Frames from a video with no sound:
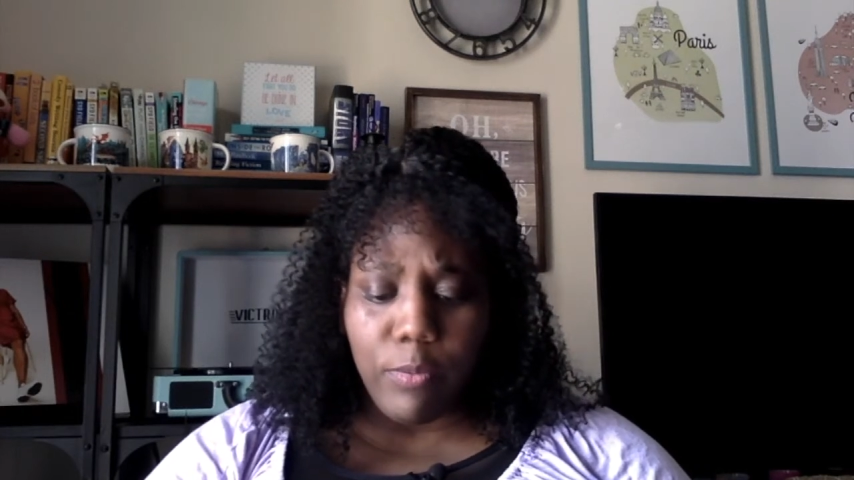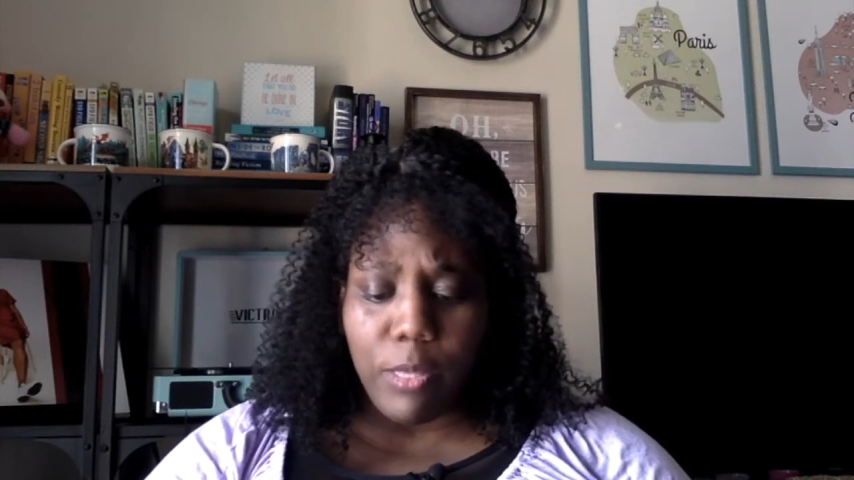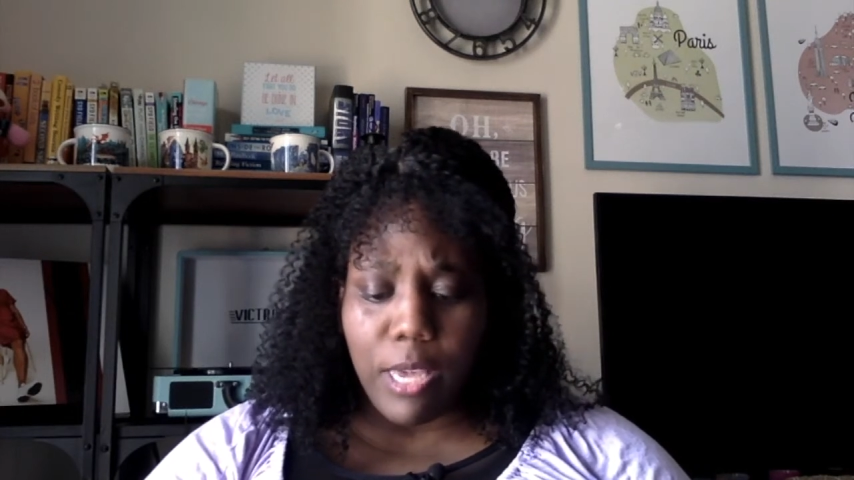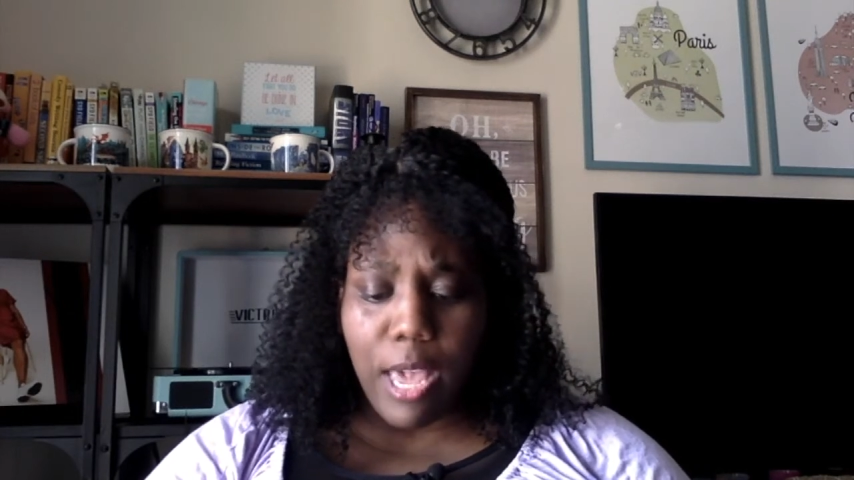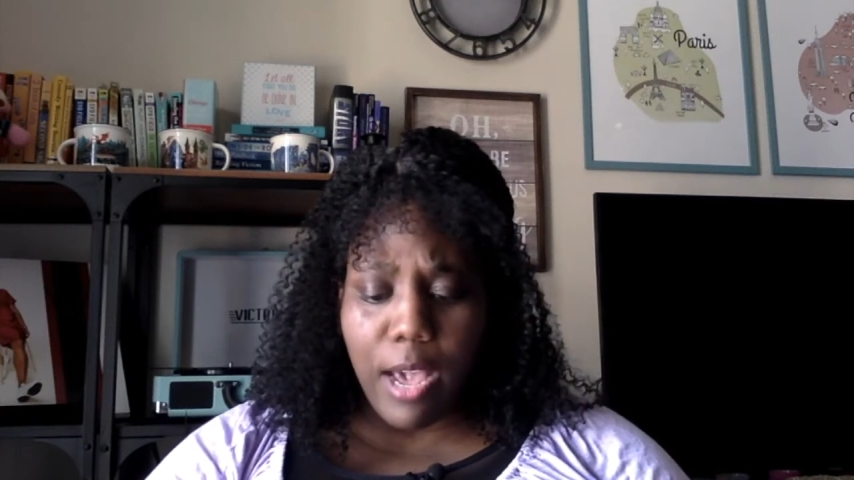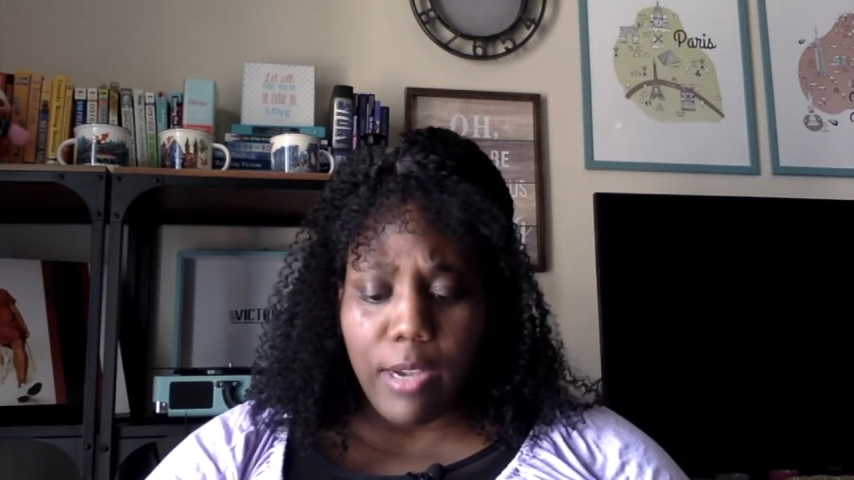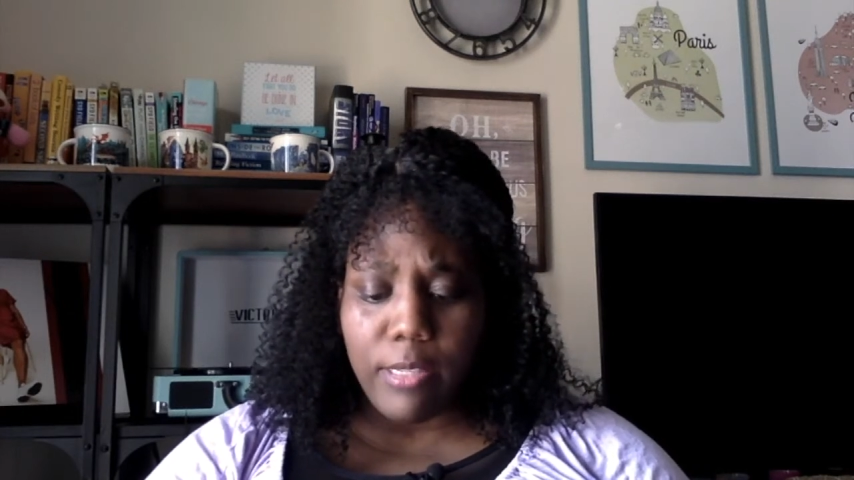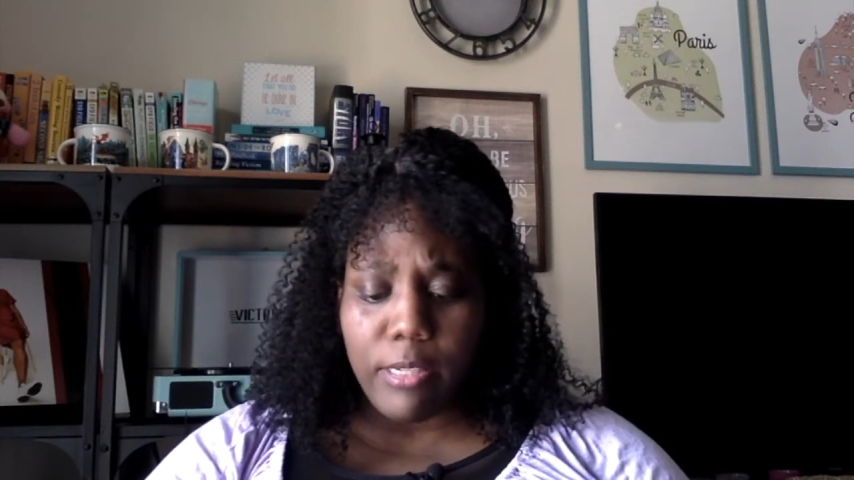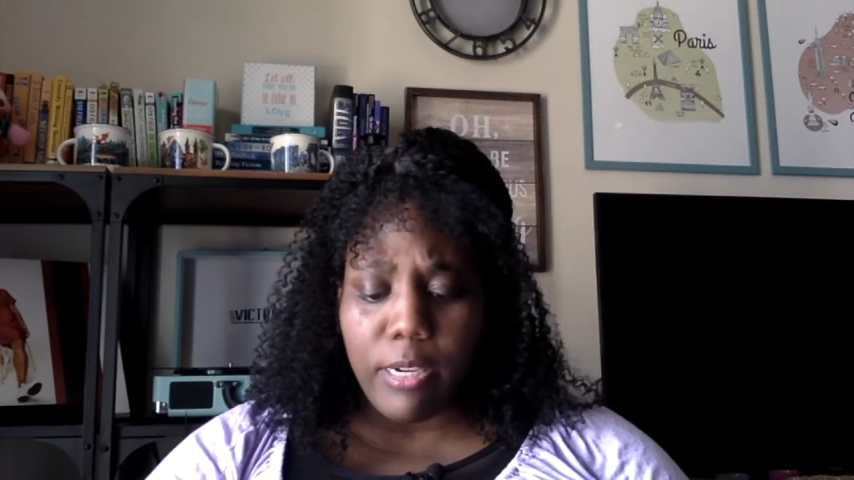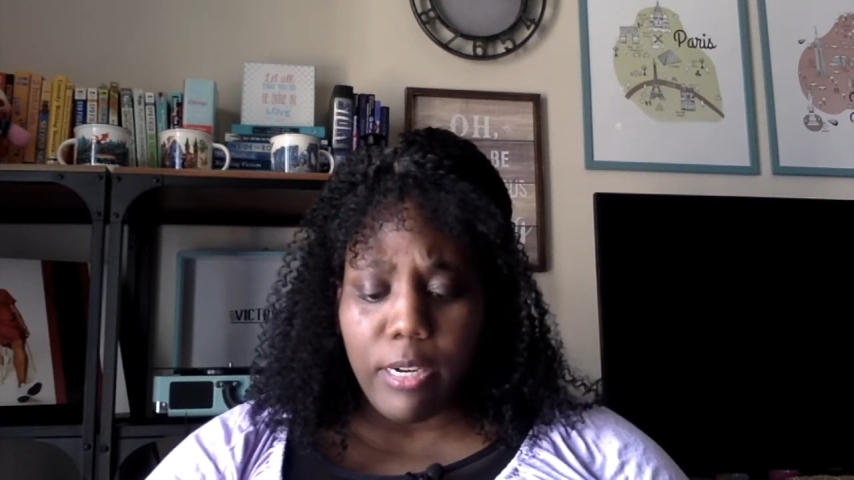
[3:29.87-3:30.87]
with a
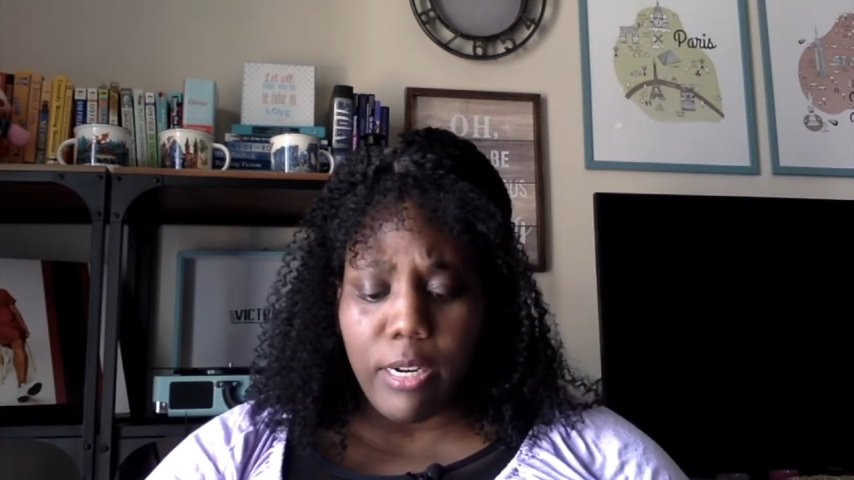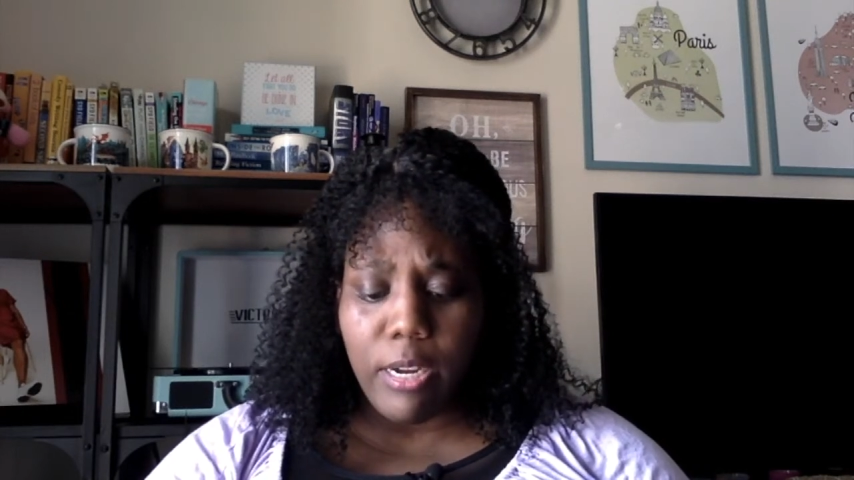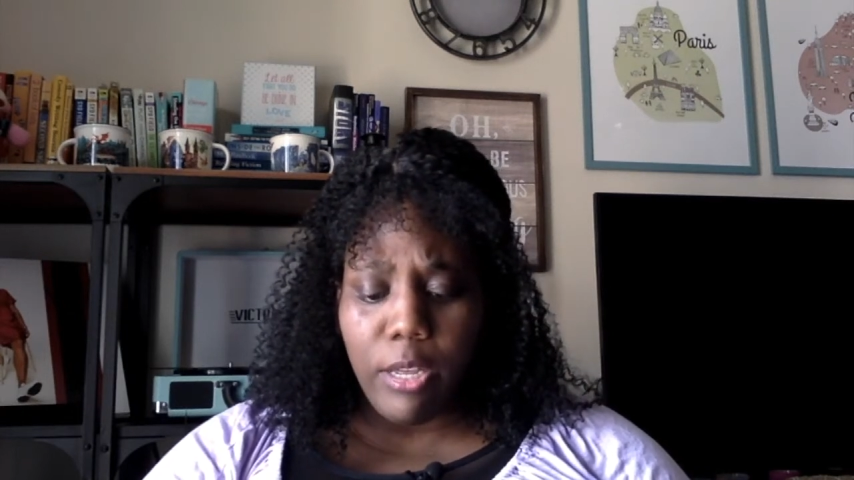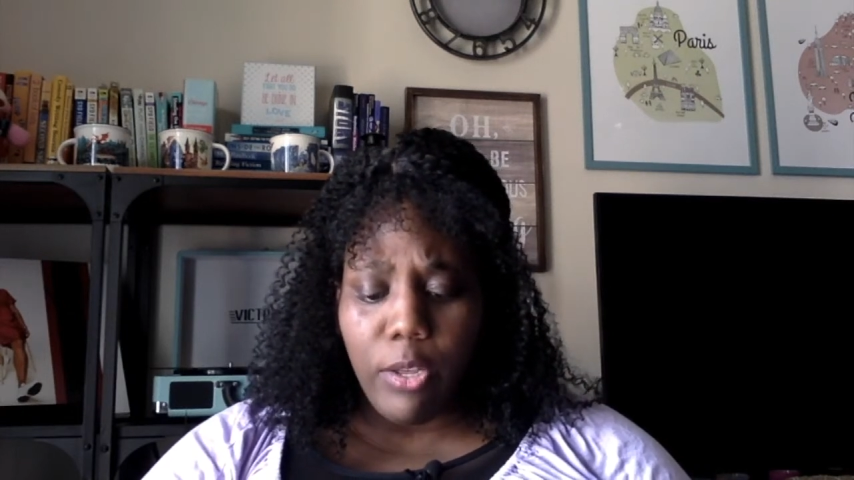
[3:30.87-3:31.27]
character